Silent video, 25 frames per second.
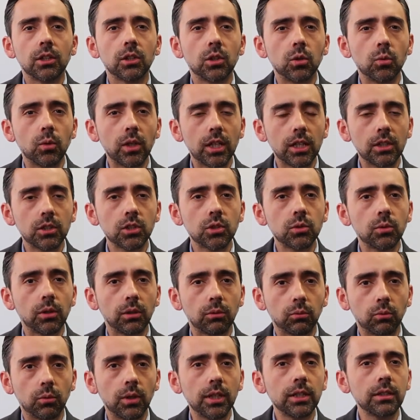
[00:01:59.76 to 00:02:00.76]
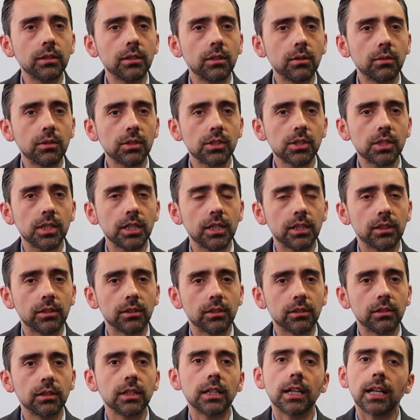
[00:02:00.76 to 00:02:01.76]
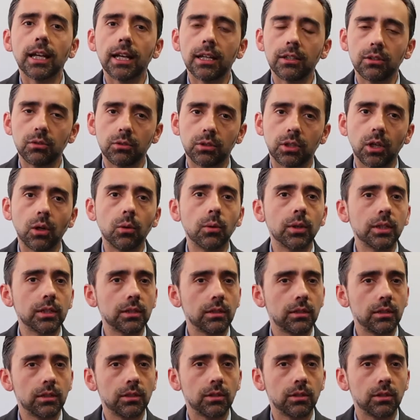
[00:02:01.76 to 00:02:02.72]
You issue a written notice to enter and you go into the